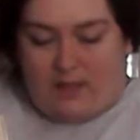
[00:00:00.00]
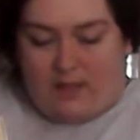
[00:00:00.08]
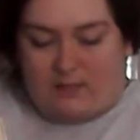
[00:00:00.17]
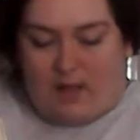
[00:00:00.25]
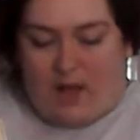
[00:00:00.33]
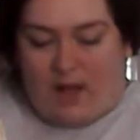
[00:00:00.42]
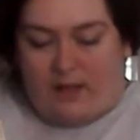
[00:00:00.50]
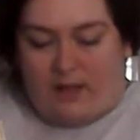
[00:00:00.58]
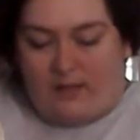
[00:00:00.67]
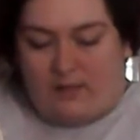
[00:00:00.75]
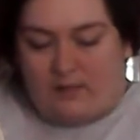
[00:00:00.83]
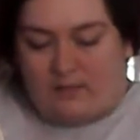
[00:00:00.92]
as the
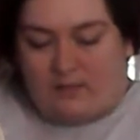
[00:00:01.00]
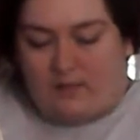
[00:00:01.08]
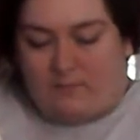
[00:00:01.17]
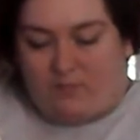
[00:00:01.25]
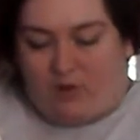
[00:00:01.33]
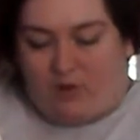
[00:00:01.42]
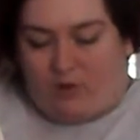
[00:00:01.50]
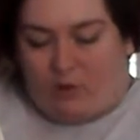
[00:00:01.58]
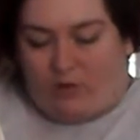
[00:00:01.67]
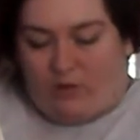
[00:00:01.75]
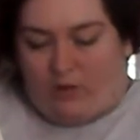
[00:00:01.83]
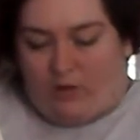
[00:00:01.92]
highest
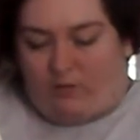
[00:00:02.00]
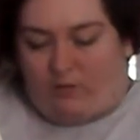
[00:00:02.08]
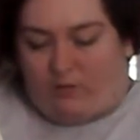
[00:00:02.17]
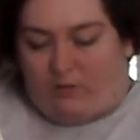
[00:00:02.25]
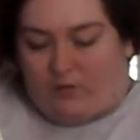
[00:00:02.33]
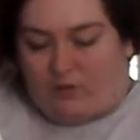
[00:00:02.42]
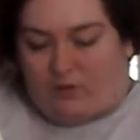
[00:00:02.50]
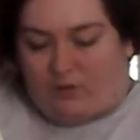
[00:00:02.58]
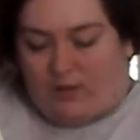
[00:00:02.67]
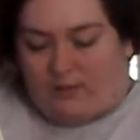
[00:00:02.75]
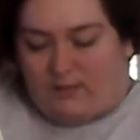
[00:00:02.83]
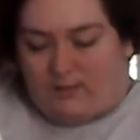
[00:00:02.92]
authority of the future
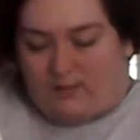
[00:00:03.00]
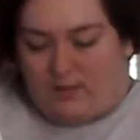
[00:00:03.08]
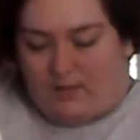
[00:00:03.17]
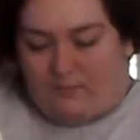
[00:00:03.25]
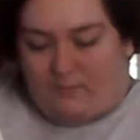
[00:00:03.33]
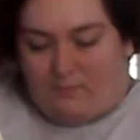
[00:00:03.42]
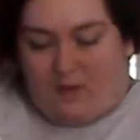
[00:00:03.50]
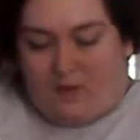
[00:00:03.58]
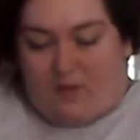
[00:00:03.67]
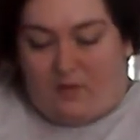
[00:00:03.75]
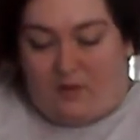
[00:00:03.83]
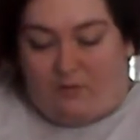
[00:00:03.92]
Nazi state.
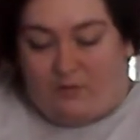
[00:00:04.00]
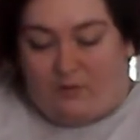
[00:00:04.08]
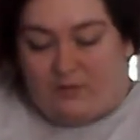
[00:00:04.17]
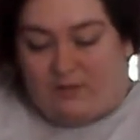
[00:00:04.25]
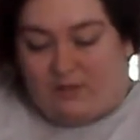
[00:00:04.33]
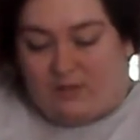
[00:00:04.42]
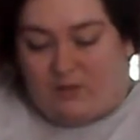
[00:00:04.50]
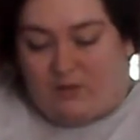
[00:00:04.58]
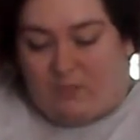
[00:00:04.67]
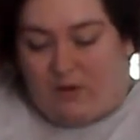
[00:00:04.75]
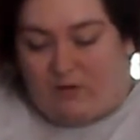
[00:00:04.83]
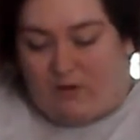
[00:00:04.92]
The first edition
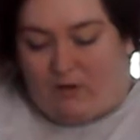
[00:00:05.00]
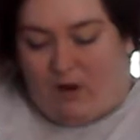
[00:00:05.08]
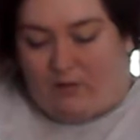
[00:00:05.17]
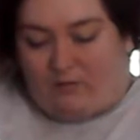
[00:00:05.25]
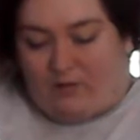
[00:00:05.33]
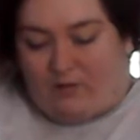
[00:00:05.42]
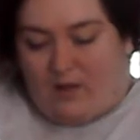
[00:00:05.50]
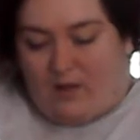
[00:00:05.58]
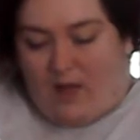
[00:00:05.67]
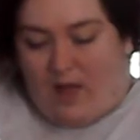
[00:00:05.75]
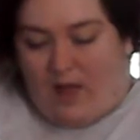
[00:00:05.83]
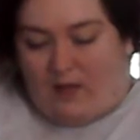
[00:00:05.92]
of Mein Kampf
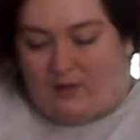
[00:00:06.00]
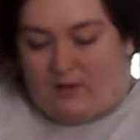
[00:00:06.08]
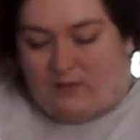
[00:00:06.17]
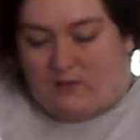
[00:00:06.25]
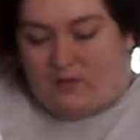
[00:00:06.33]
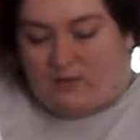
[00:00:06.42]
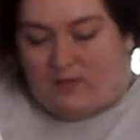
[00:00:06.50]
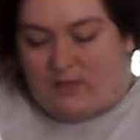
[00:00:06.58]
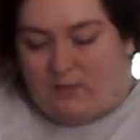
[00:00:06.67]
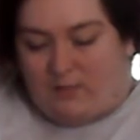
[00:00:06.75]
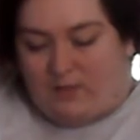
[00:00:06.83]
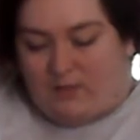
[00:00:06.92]
had to
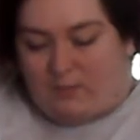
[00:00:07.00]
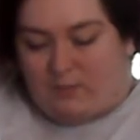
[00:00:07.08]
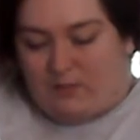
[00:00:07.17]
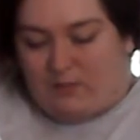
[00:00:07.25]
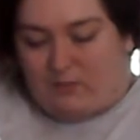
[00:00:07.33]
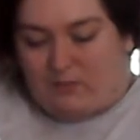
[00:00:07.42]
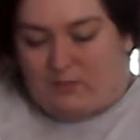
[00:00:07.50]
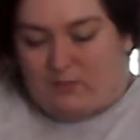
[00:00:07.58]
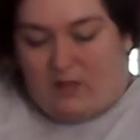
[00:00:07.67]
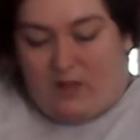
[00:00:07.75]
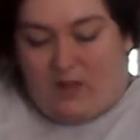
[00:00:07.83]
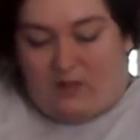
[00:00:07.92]
accept these
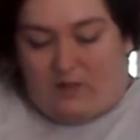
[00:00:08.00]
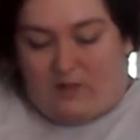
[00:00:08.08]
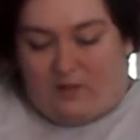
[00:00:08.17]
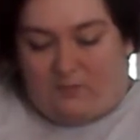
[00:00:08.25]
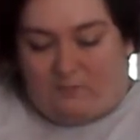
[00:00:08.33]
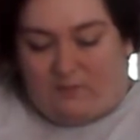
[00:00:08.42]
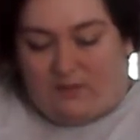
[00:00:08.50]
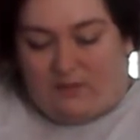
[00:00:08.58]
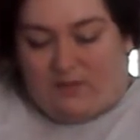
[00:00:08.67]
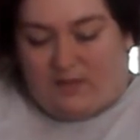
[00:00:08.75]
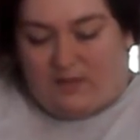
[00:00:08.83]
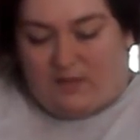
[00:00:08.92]
principles. The
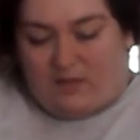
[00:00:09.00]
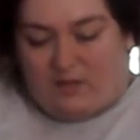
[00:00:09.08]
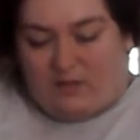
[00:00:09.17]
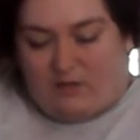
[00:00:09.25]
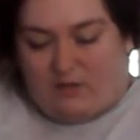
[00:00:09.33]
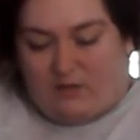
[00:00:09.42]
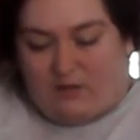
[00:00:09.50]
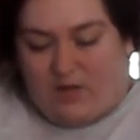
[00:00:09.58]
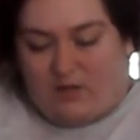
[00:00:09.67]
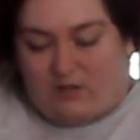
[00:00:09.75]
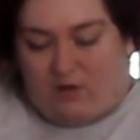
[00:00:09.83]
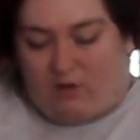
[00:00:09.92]
second edition
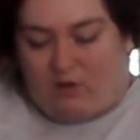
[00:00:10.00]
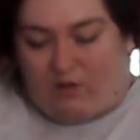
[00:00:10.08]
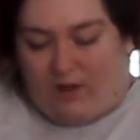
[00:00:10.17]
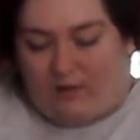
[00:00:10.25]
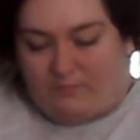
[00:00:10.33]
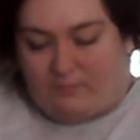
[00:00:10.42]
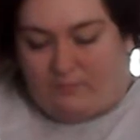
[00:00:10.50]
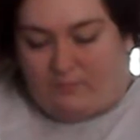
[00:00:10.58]
changed all that.